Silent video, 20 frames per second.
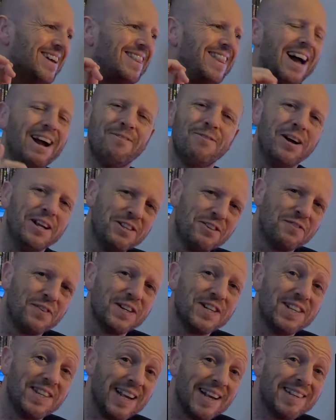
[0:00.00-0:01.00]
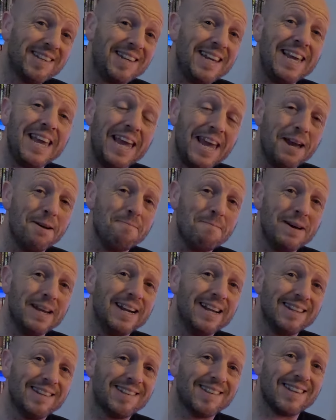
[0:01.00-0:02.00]
That runs for 68
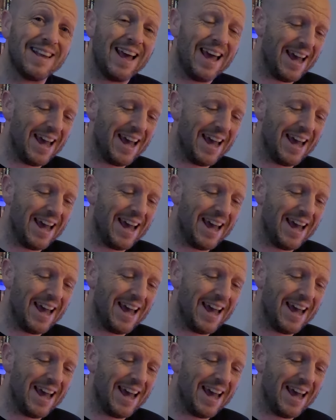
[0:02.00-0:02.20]
minutes.